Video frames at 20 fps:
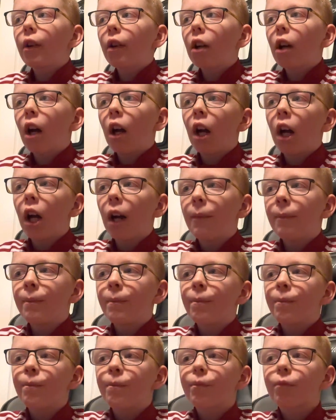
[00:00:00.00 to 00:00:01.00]
I
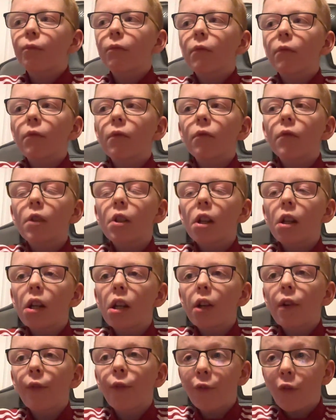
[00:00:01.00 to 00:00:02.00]

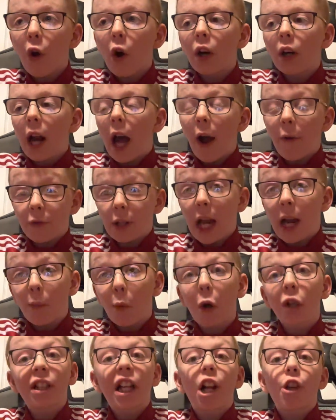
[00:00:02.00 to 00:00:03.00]

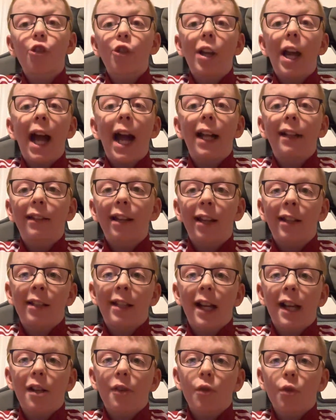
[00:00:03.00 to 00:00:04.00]
was actually at
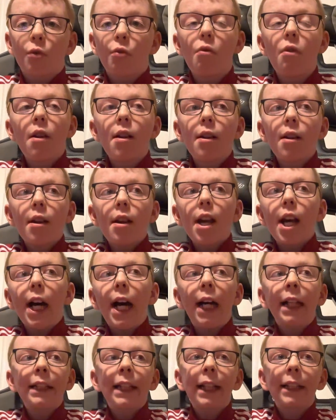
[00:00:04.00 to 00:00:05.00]
Tynecastle
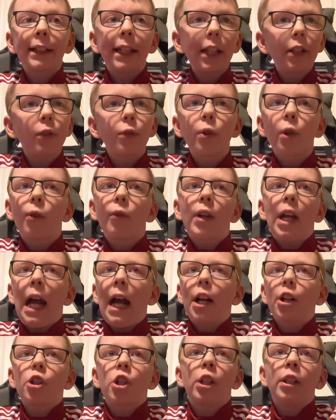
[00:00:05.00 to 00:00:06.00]
and I didn't do a
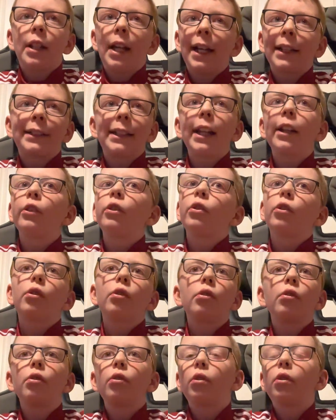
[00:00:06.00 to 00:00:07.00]
reaction. I didn't
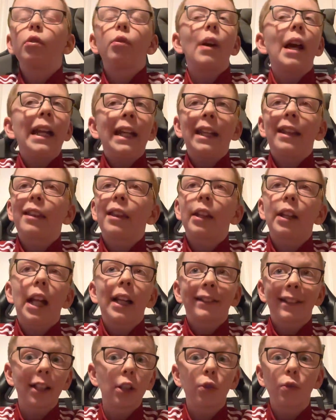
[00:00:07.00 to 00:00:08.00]
do anything. I
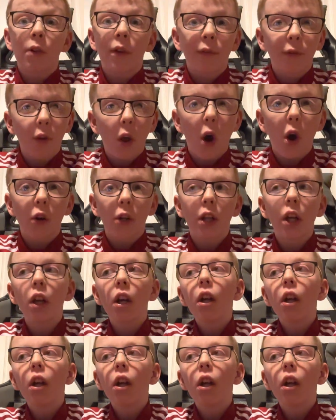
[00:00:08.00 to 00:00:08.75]
didn't do a vlog